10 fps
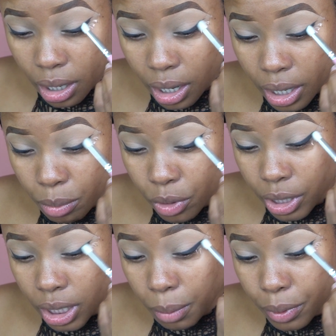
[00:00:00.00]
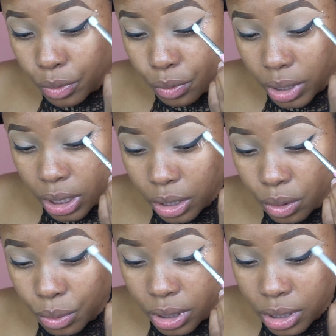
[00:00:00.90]
And I'm gonna keep it really
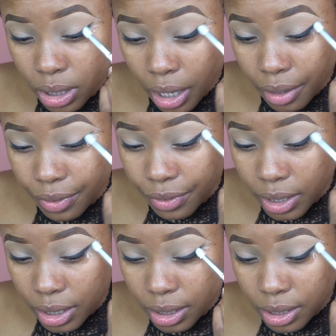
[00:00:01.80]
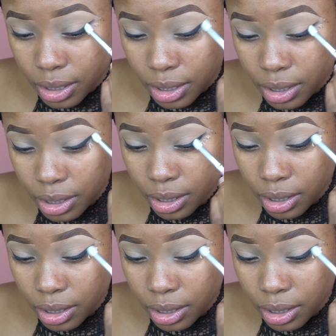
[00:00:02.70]
close at first.